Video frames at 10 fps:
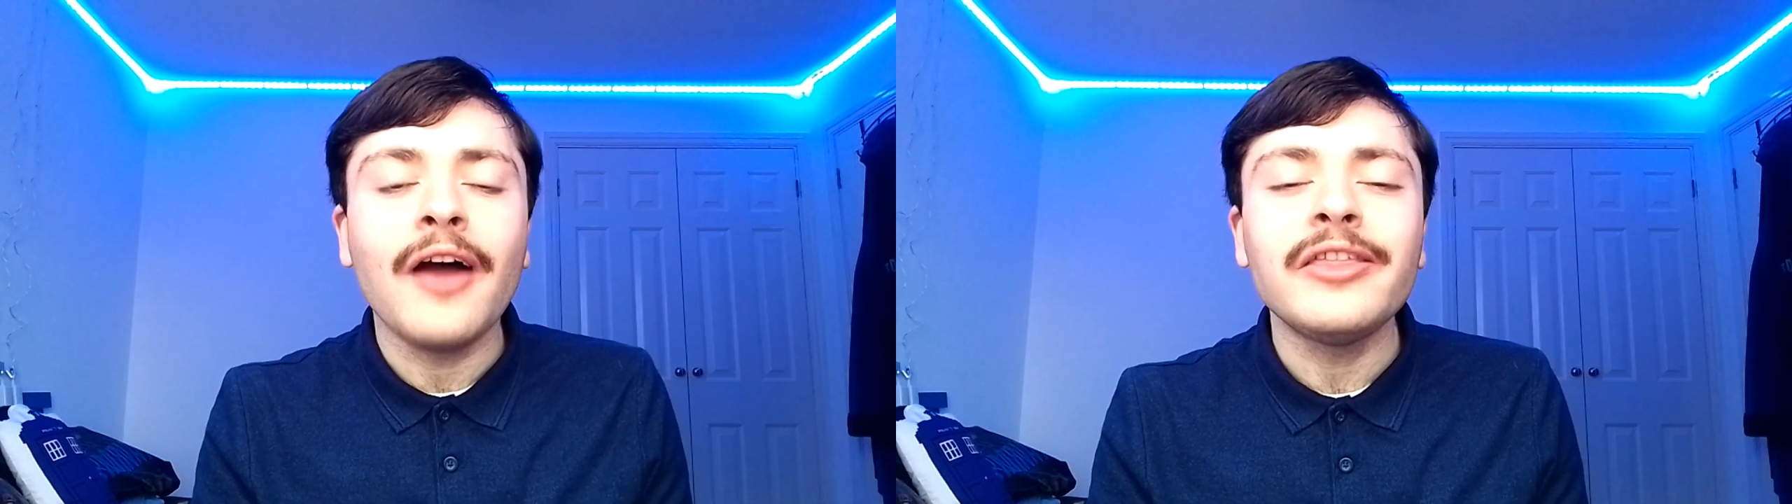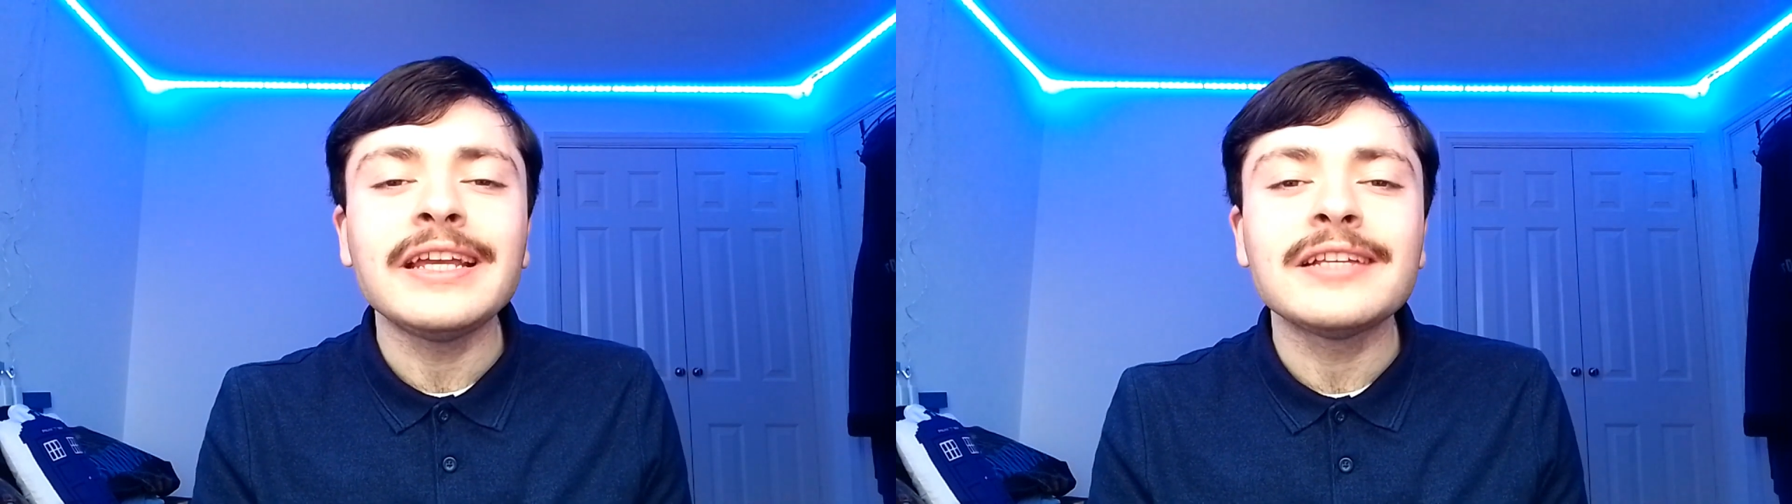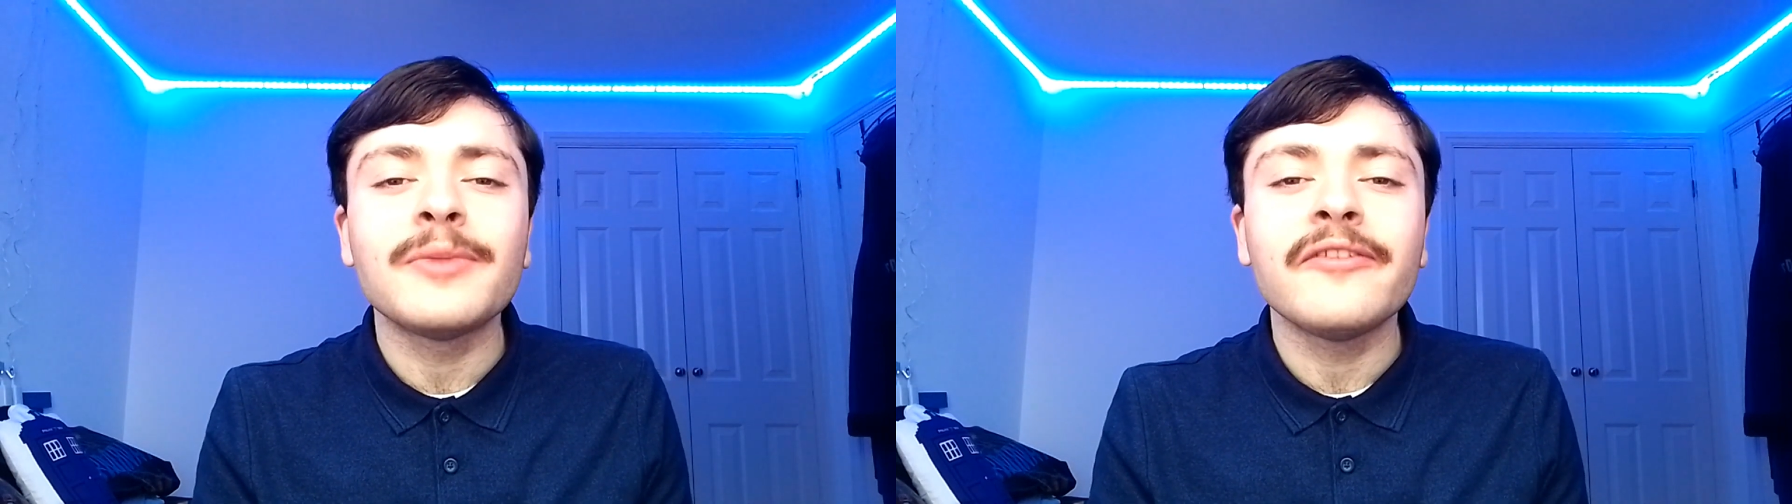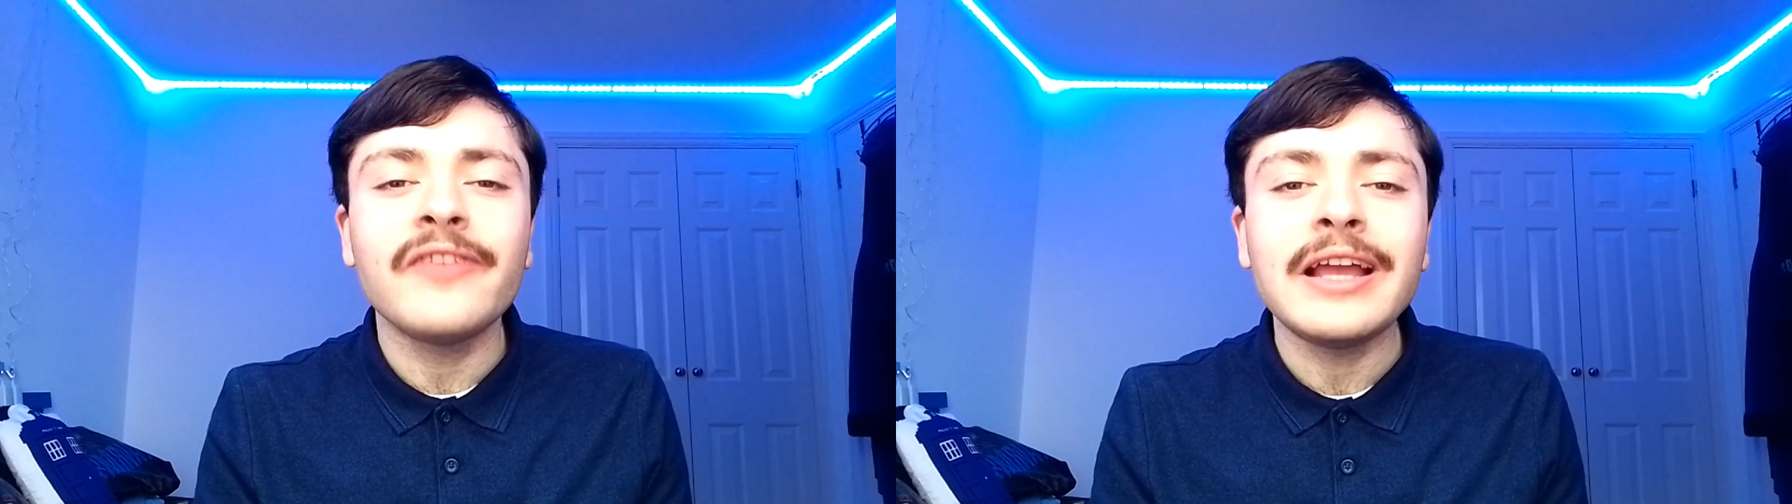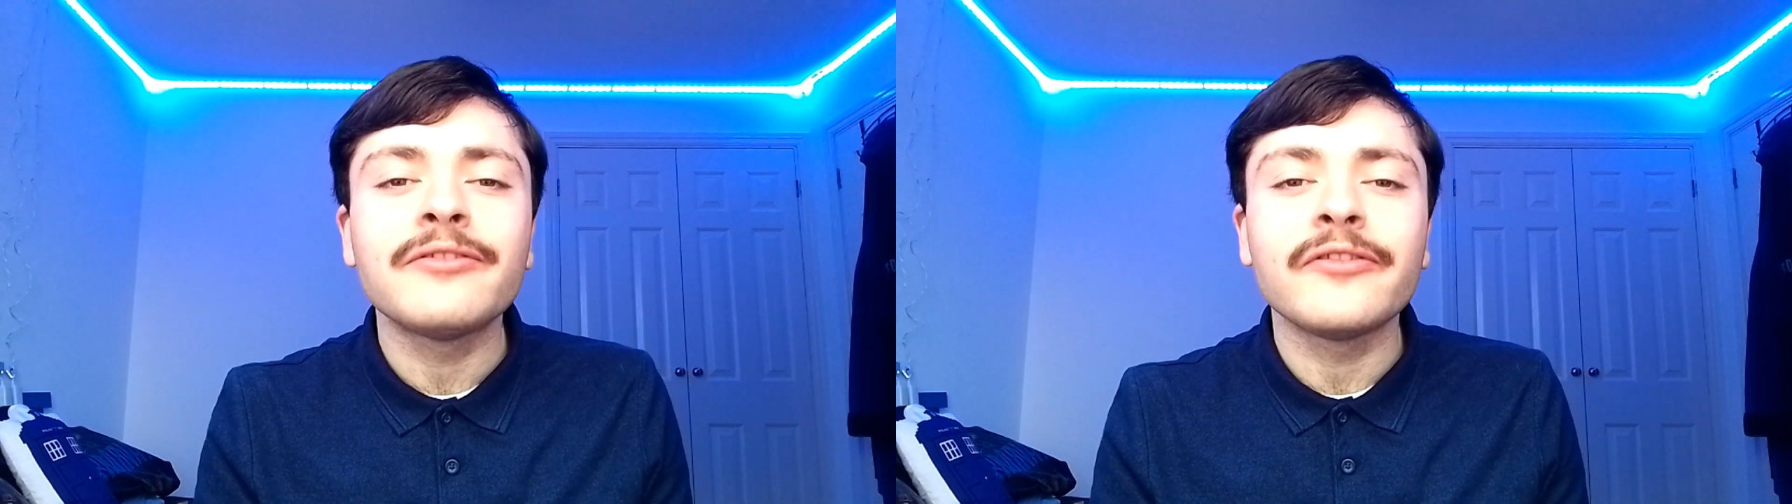I think it's my
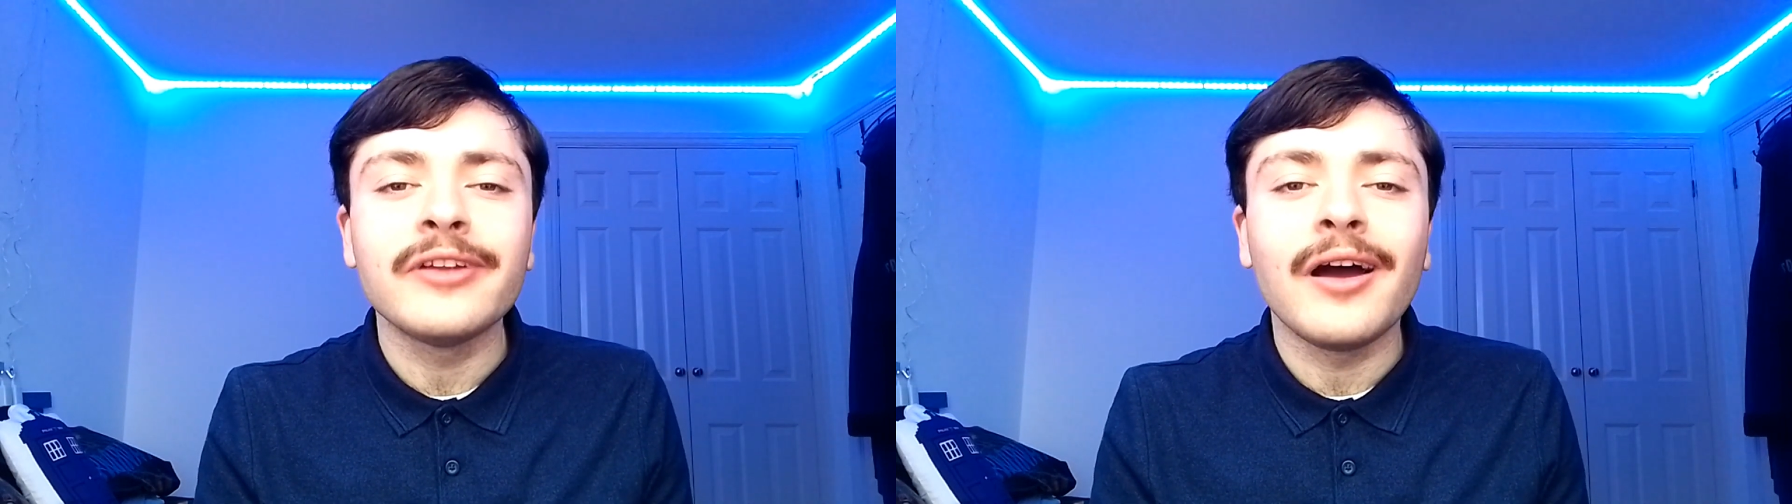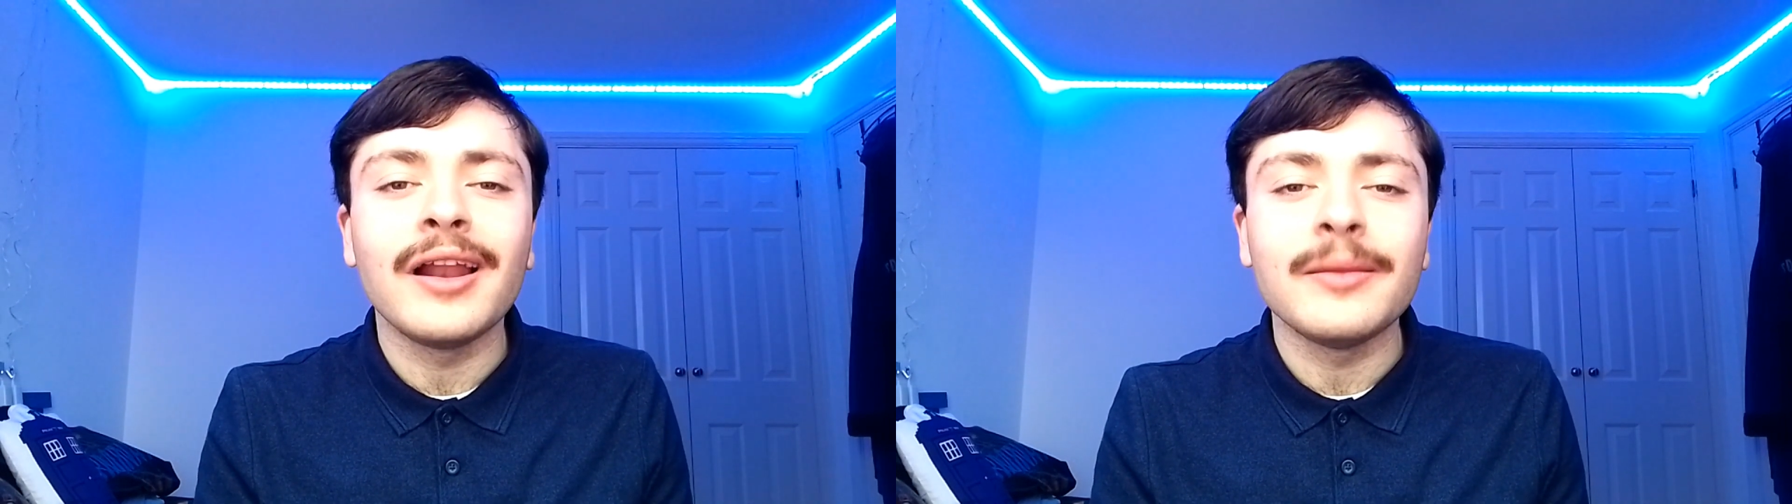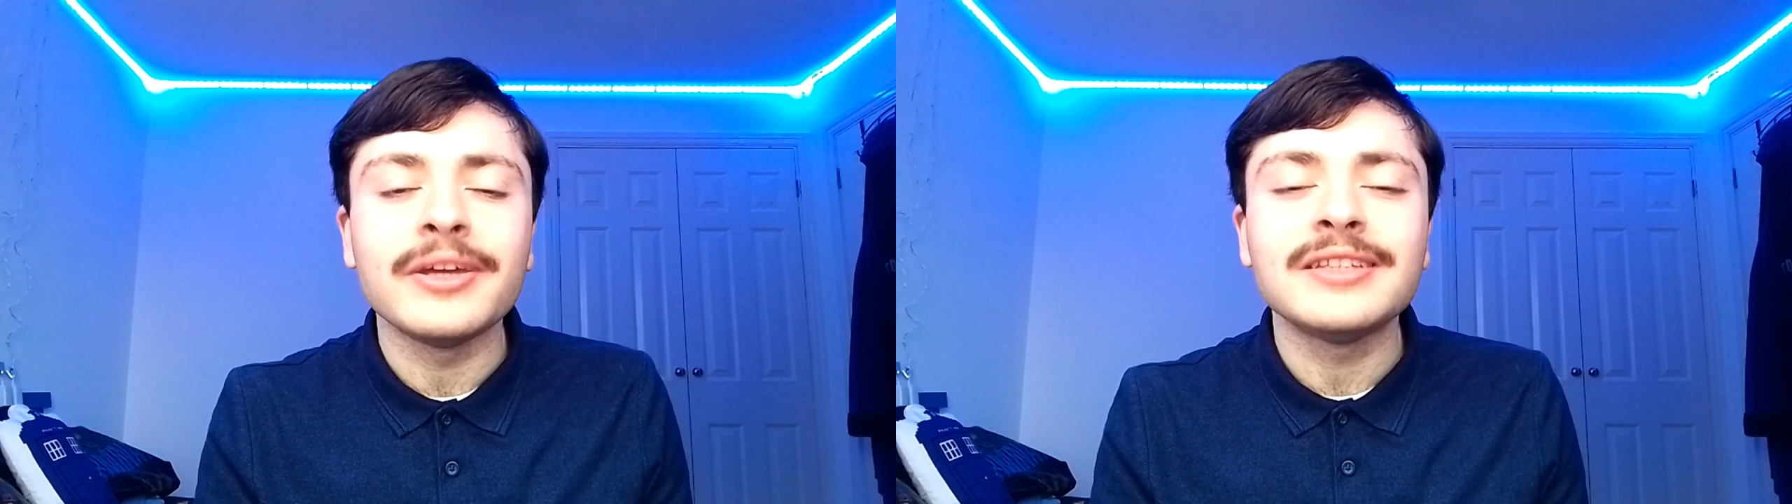favourite finale,